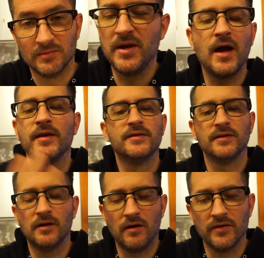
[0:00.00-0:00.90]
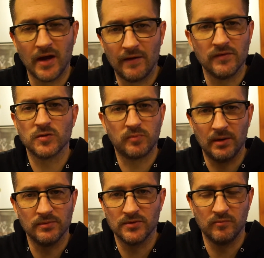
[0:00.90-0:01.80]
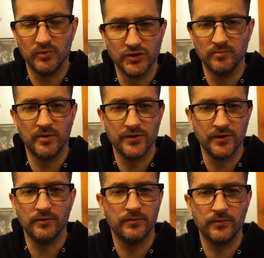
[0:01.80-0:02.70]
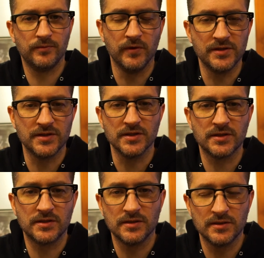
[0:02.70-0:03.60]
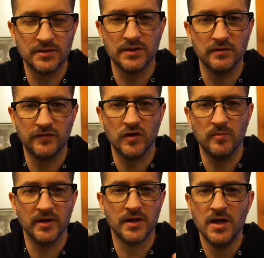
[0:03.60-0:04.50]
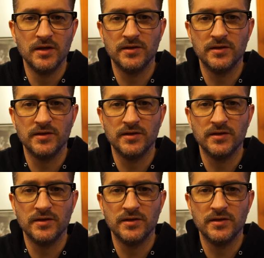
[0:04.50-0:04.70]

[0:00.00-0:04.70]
Beyond all the obvious problems with Bridget Bardot, racist, xenophobic,